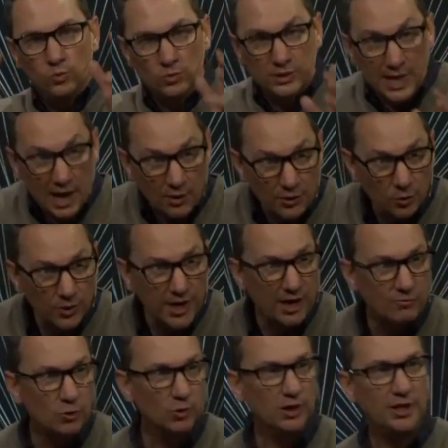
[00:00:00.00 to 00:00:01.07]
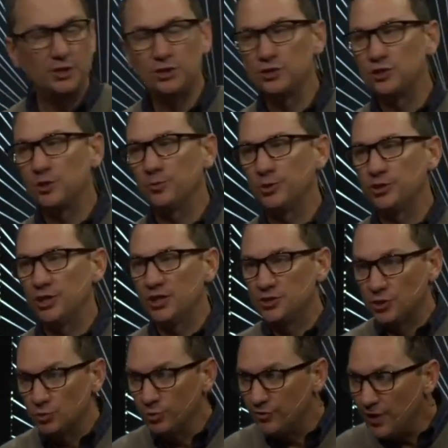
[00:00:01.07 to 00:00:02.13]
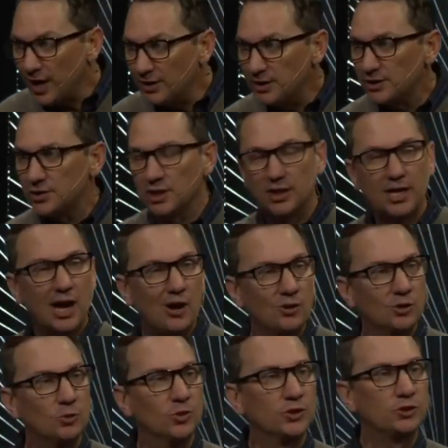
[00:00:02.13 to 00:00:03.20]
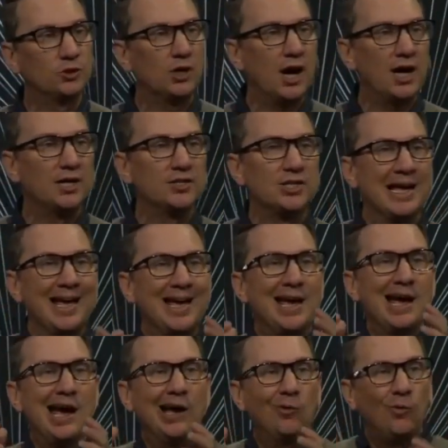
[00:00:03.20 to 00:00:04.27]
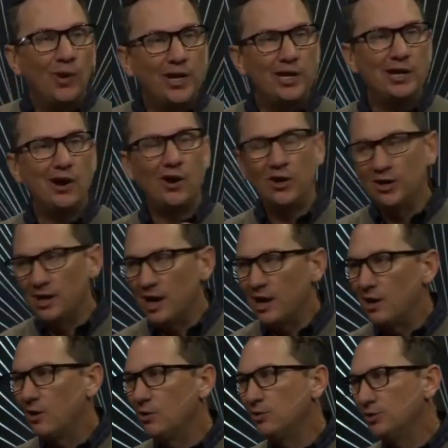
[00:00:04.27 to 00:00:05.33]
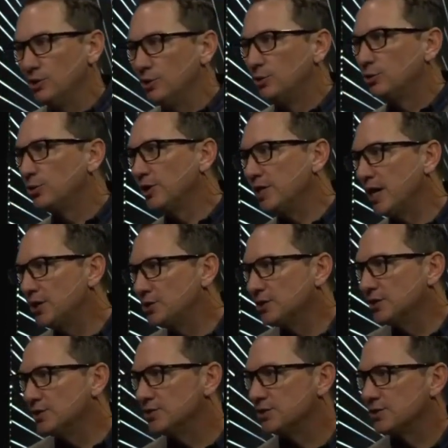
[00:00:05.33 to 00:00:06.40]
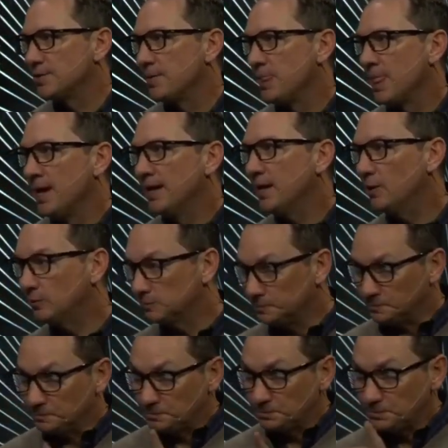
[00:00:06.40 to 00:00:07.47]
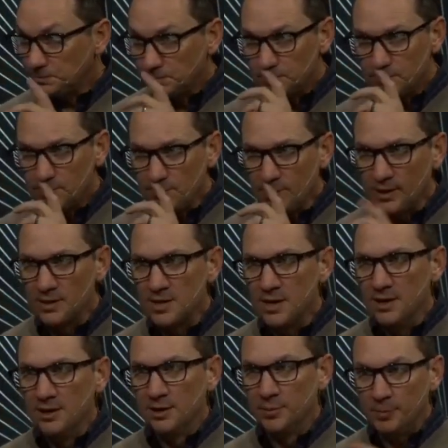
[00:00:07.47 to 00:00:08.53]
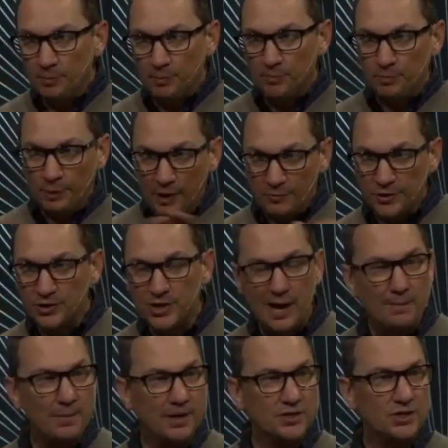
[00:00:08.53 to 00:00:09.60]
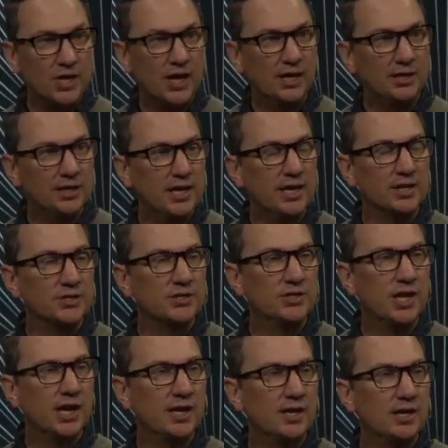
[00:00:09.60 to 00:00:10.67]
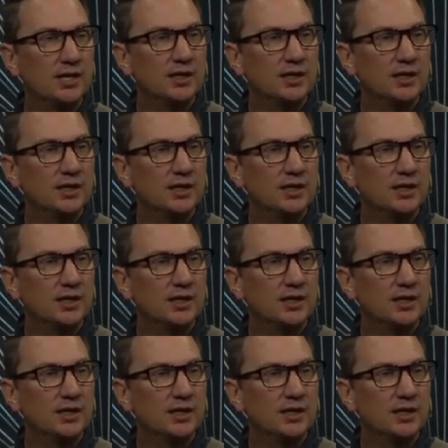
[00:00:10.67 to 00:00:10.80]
now that we have a relationship with Jesus, we've had this encounter with Christ, we are now new creations. Now, let me preface that by saying this that